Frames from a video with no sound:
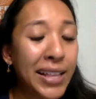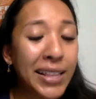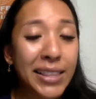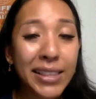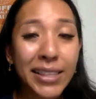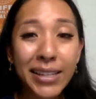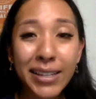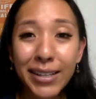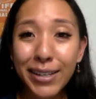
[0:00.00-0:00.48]

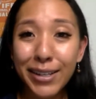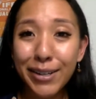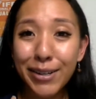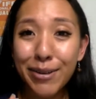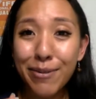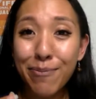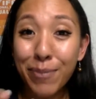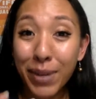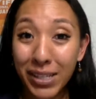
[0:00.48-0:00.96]

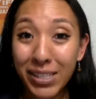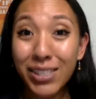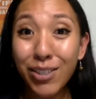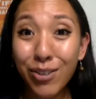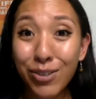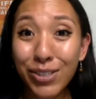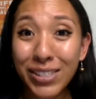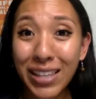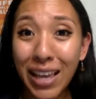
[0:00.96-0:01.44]
the
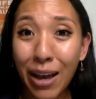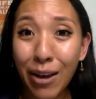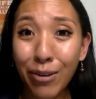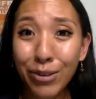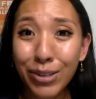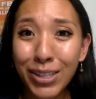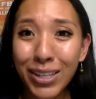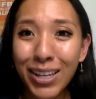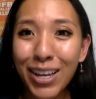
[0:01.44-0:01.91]
muscle
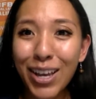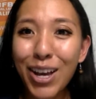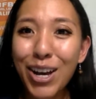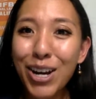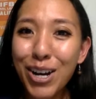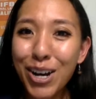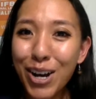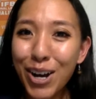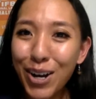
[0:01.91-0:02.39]
cells,
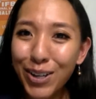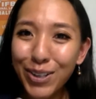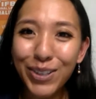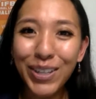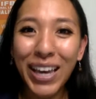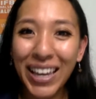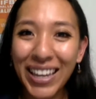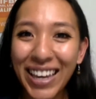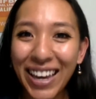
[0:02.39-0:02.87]
you
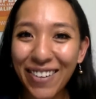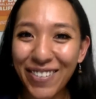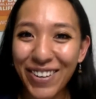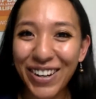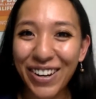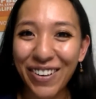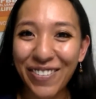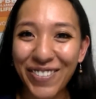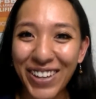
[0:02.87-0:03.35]
can get
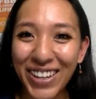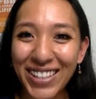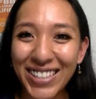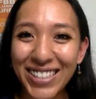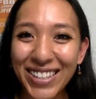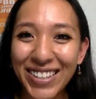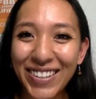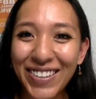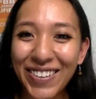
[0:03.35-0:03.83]
rid of
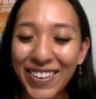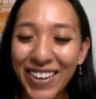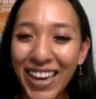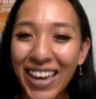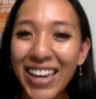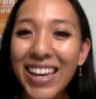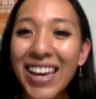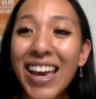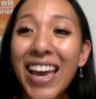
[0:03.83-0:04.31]
it.
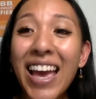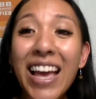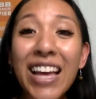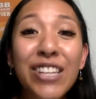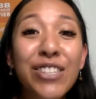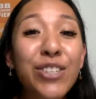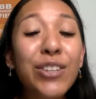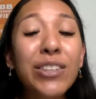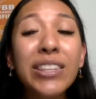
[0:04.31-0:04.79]
Okay,
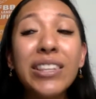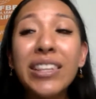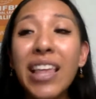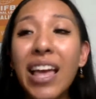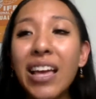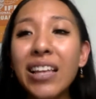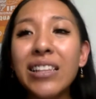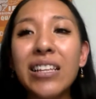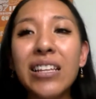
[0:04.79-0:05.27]
so
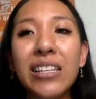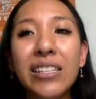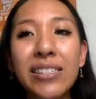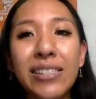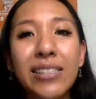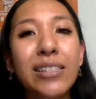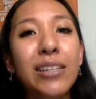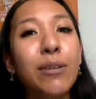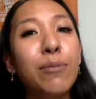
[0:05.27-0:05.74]
that
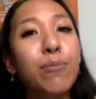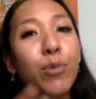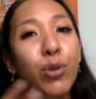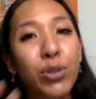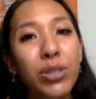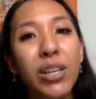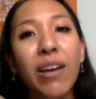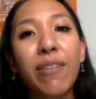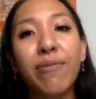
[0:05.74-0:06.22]
is the
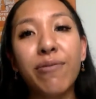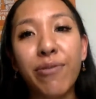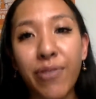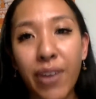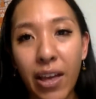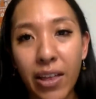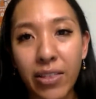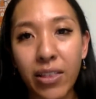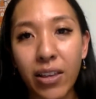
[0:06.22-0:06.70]
most
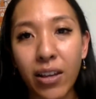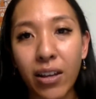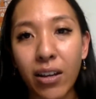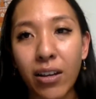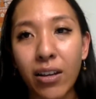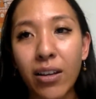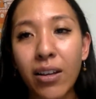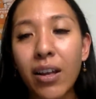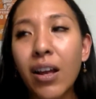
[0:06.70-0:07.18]
unfair thing.
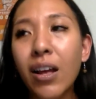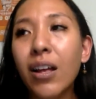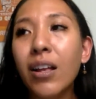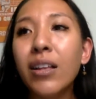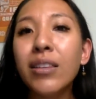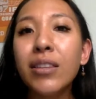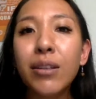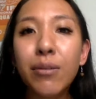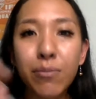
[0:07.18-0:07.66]

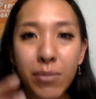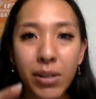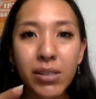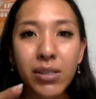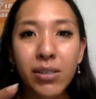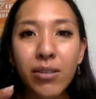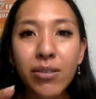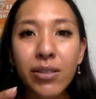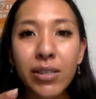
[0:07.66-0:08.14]
The
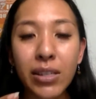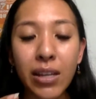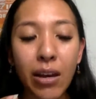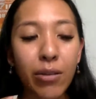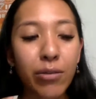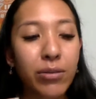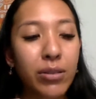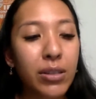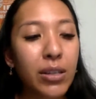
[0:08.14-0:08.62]
muscle
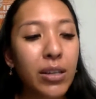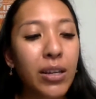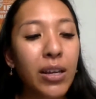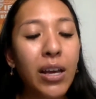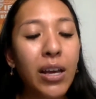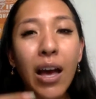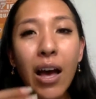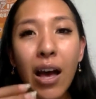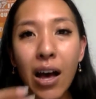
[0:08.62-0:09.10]
cells
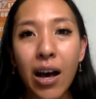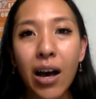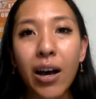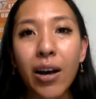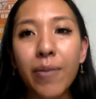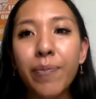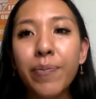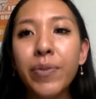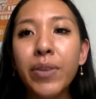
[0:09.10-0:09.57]

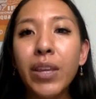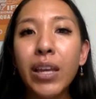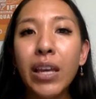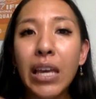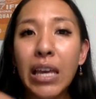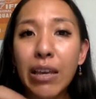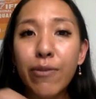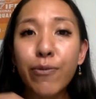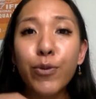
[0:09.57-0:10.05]
are,
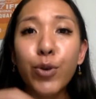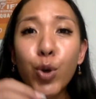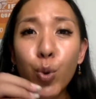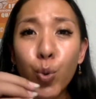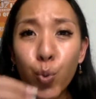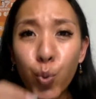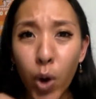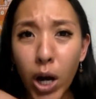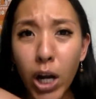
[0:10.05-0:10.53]
if you
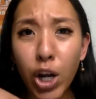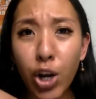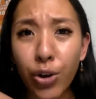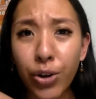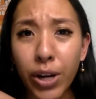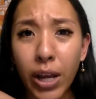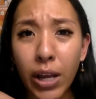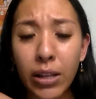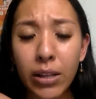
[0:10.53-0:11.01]
work
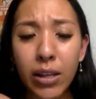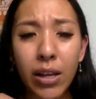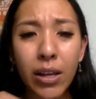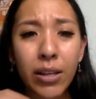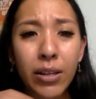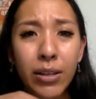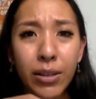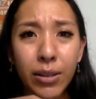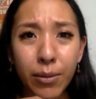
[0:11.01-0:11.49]
on it,
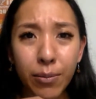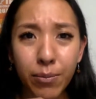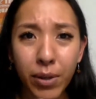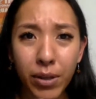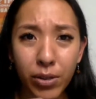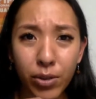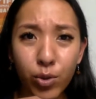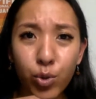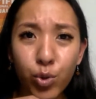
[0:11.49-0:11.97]
the
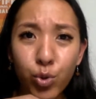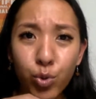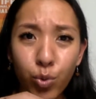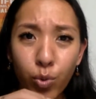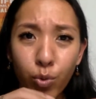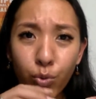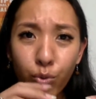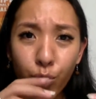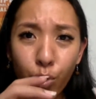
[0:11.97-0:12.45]
muscles
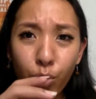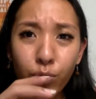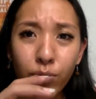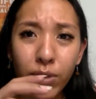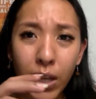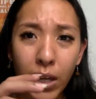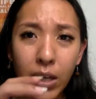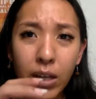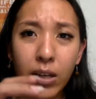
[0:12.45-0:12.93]
will grow
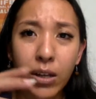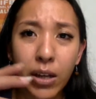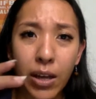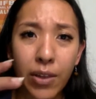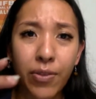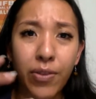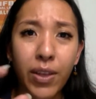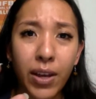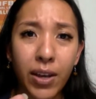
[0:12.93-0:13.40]
thicker
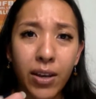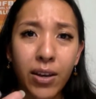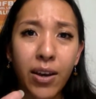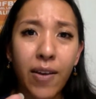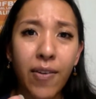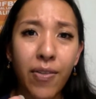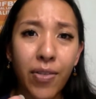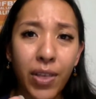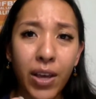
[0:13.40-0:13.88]
and thicker
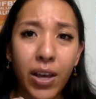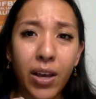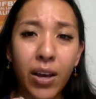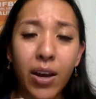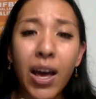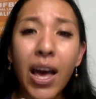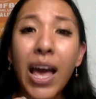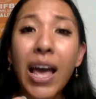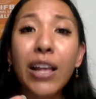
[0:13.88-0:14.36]
and
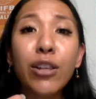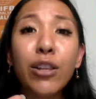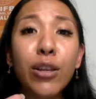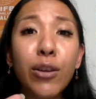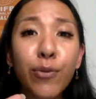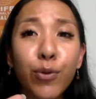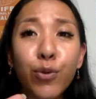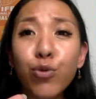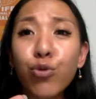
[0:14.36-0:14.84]
thicker. And
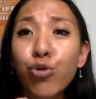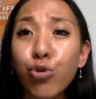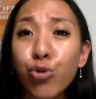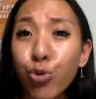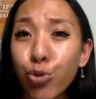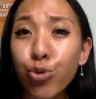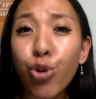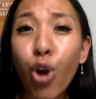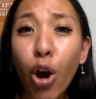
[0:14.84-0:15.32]
if you
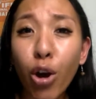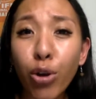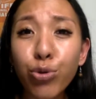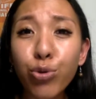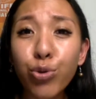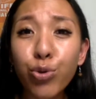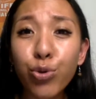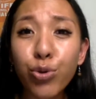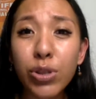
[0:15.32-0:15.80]
do
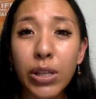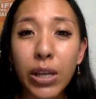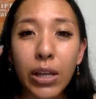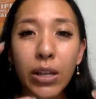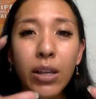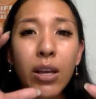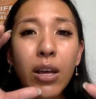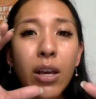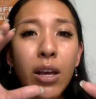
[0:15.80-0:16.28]
not use
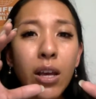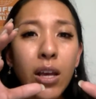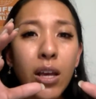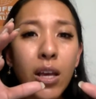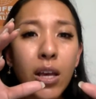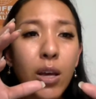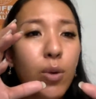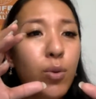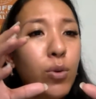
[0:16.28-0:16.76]
it,
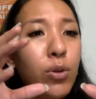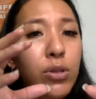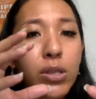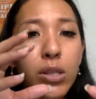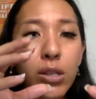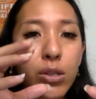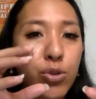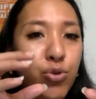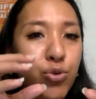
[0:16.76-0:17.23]
it will
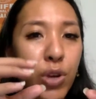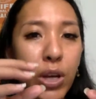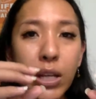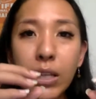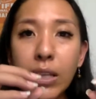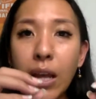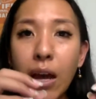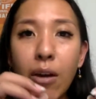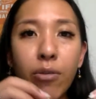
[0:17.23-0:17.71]
just
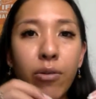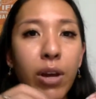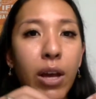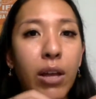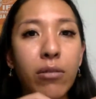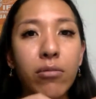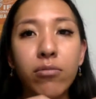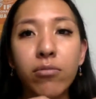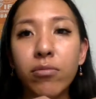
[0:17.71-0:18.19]
shrink down
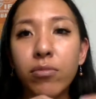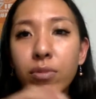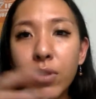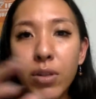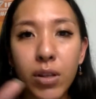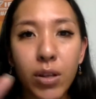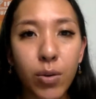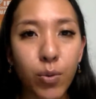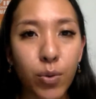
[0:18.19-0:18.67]
and
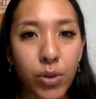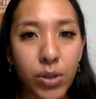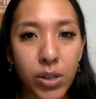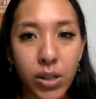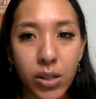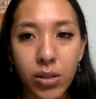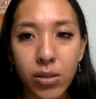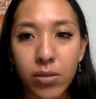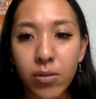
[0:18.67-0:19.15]
it will
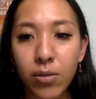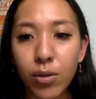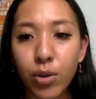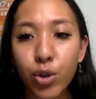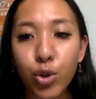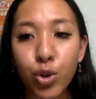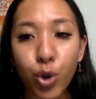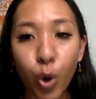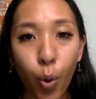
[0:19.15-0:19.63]
just
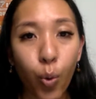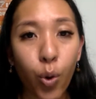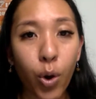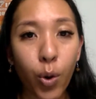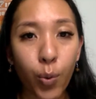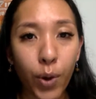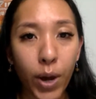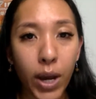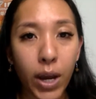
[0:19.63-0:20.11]
go
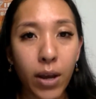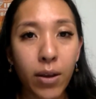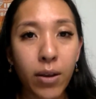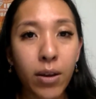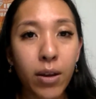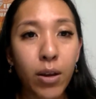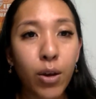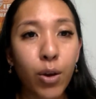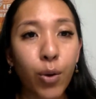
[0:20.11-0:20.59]
away.
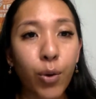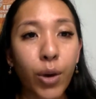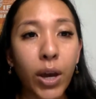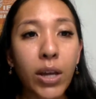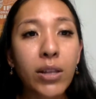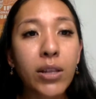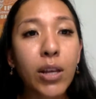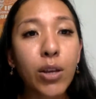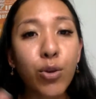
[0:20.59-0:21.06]

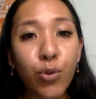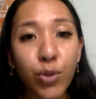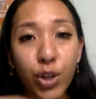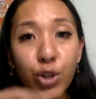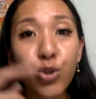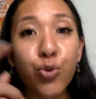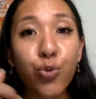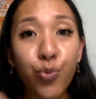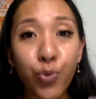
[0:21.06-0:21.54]
Okay, then you
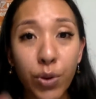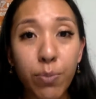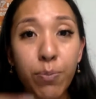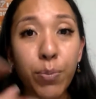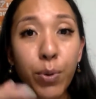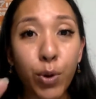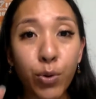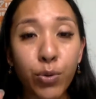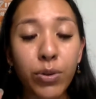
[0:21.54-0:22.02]
need to
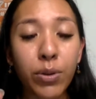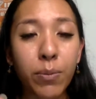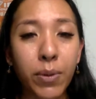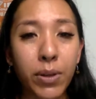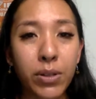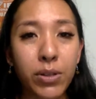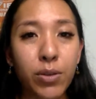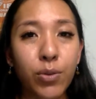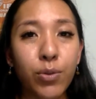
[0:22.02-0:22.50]
rebuild the
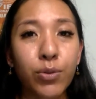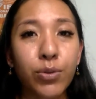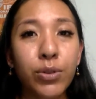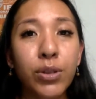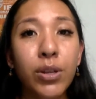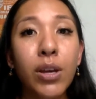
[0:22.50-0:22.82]
muscle